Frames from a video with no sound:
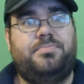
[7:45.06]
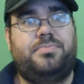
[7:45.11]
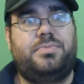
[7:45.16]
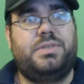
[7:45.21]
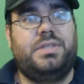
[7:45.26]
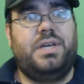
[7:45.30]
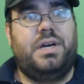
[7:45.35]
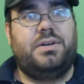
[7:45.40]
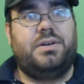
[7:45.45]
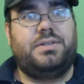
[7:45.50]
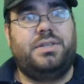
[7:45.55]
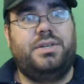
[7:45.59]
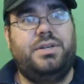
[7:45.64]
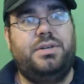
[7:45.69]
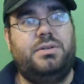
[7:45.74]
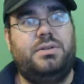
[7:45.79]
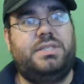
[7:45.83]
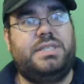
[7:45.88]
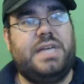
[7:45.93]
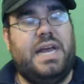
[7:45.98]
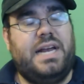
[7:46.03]
There's a new
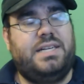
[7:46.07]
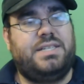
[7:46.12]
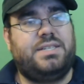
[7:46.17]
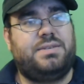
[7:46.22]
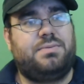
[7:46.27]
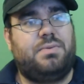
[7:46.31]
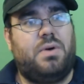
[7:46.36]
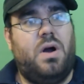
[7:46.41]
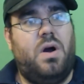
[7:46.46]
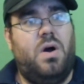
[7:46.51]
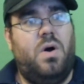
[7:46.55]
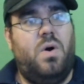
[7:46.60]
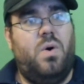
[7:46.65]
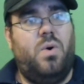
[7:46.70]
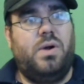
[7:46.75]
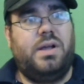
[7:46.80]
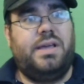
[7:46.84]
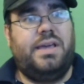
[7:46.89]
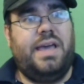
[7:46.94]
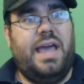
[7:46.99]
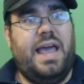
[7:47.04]
Saints Row
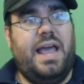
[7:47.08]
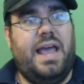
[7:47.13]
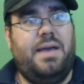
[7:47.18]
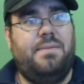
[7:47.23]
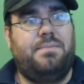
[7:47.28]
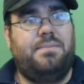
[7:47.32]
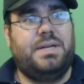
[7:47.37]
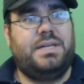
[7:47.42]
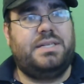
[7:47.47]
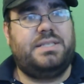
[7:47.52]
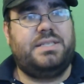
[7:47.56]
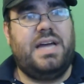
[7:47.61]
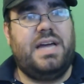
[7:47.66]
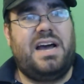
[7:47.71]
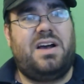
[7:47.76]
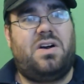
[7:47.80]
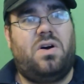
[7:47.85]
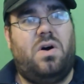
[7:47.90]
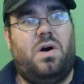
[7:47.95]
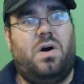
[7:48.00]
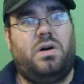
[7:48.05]
game, but it's
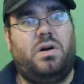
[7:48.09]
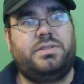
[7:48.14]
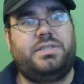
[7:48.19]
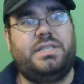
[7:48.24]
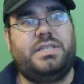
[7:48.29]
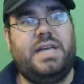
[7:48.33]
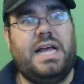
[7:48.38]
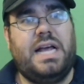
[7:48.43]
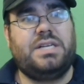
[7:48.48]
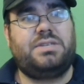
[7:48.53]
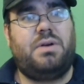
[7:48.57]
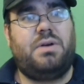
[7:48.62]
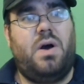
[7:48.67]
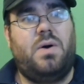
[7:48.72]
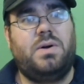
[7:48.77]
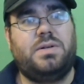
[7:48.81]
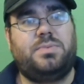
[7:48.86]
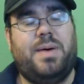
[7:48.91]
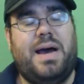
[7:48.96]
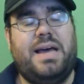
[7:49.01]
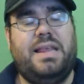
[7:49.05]
not called Saints Row.
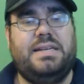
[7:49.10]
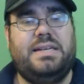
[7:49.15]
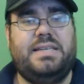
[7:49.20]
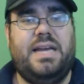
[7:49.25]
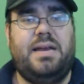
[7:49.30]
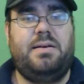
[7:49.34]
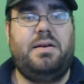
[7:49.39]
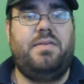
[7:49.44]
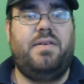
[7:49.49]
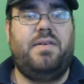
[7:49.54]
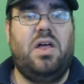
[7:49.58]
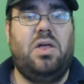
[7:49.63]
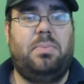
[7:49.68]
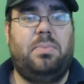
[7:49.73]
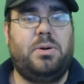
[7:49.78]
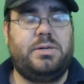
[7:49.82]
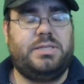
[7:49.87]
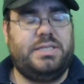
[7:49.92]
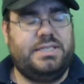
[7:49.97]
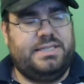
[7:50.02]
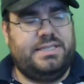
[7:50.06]
It's by the same
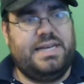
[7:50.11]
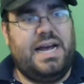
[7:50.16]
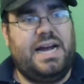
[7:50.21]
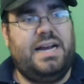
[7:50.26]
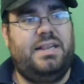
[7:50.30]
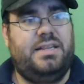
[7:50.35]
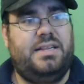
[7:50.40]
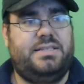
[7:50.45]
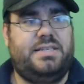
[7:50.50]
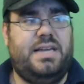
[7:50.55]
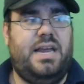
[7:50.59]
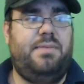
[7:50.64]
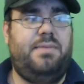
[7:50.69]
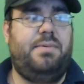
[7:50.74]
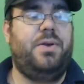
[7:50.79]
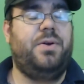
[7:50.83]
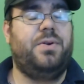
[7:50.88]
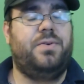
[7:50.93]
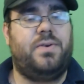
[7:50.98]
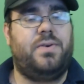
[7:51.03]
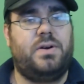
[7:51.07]
developers inside of the same
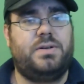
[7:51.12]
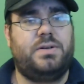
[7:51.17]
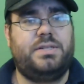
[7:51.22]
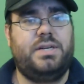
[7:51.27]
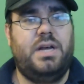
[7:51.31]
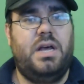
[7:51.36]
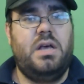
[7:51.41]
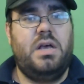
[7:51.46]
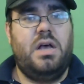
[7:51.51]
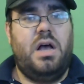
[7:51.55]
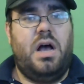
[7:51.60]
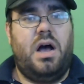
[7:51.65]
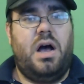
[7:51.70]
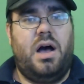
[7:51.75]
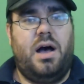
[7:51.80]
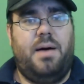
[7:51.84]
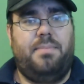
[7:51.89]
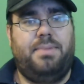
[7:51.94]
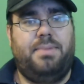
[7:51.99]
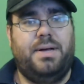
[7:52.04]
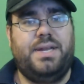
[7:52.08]
universe,
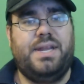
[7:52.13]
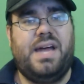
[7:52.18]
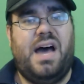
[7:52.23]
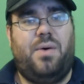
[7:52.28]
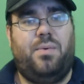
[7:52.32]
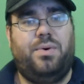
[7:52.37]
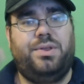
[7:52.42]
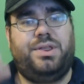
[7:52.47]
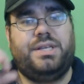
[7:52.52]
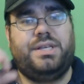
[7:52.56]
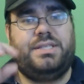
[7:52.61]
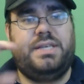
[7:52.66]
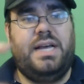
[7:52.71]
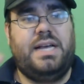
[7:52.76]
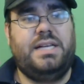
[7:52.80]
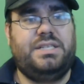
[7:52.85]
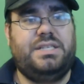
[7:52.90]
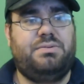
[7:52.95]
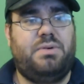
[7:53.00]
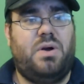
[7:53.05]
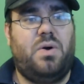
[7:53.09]
but not with the
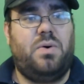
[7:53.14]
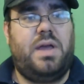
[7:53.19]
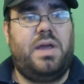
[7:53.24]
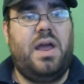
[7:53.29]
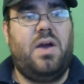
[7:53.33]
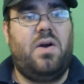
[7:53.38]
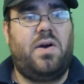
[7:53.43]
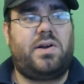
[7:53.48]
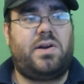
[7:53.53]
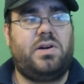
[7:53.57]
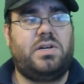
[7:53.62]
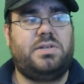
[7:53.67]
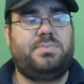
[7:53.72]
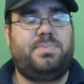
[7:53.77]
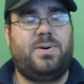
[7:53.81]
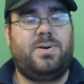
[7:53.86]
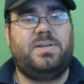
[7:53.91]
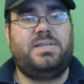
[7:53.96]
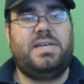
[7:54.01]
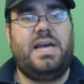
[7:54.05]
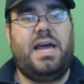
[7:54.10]
Saints Row characters
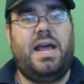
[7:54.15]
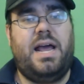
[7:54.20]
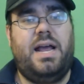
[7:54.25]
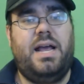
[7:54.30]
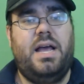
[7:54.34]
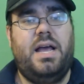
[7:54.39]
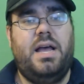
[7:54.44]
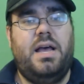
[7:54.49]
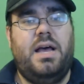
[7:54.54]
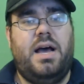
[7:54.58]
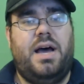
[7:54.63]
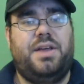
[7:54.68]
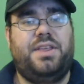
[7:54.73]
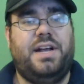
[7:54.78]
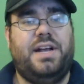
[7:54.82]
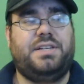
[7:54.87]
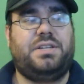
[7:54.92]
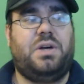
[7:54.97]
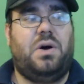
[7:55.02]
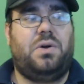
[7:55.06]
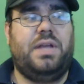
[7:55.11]
per se. I think
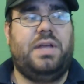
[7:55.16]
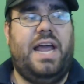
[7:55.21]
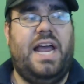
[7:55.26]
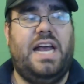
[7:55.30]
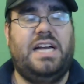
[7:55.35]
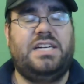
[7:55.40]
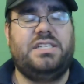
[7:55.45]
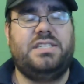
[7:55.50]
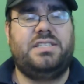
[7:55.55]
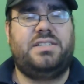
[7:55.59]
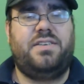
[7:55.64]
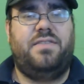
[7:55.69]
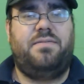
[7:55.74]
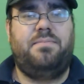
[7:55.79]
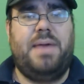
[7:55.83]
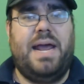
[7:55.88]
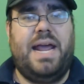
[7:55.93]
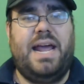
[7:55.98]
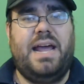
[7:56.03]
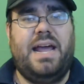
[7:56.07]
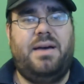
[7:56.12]
it's called Agents of
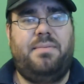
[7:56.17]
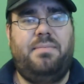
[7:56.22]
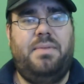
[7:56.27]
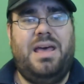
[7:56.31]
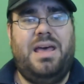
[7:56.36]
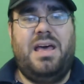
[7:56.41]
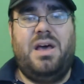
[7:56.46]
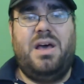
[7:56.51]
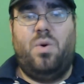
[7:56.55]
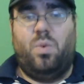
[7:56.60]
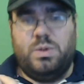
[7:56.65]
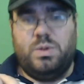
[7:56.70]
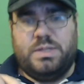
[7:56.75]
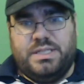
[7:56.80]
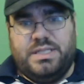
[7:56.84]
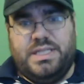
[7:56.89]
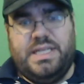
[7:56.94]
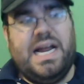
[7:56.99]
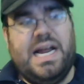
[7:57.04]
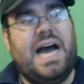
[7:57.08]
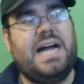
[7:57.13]
Mayhem. Was
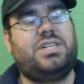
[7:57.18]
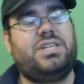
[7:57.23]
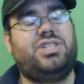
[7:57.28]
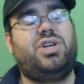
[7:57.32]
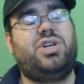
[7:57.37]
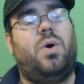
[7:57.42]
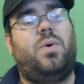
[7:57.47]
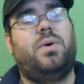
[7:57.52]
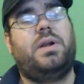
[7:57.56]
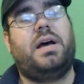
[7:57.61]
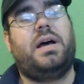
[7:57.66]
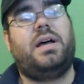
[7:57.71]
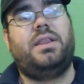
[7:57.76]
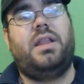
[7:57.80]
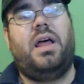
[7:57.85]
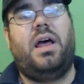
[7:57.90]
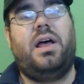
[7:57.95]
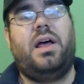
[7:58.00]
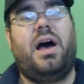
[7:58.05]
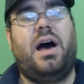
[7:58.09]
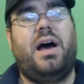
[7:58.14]
not shown
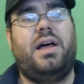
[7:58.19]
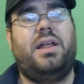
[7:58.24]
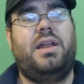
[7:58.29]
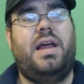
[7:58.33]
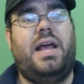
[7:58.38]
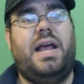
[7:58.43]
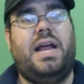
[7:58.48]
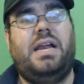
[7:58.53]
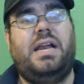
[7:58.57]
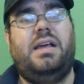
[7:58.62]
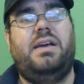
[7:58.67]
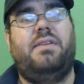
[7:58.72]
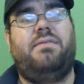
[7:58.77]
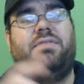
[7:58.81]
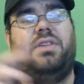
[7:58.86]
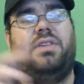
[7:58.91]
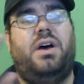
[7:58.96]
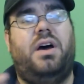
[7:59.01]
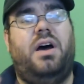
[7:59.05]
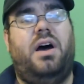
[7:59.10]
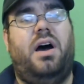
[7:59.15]
on any of
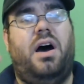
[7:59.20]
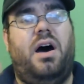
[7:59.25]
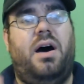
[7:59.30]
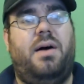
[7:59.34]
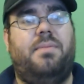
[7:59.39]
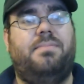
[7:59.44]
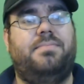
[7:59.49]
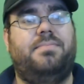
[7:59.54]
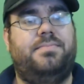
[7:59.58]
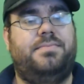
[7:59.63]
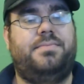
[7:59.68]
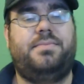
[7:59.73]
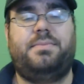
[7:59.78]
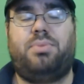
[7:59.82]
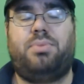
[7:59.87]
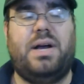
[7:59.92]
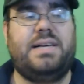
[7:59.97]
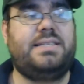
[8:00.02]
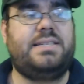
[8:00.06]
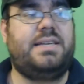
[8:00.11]
the press